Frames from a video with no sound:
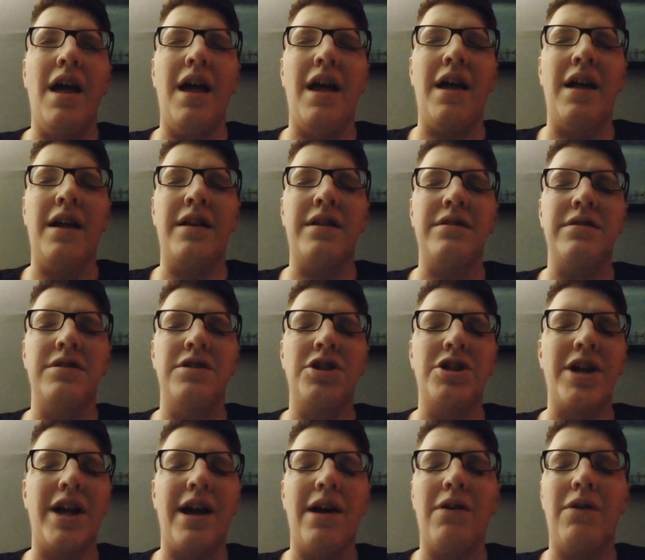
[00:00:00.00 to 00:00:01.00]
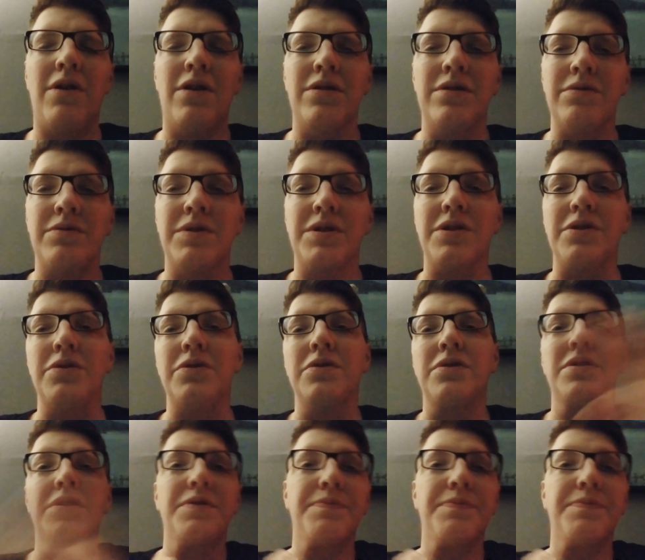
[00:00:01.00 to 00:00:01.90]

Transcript: And check out all the results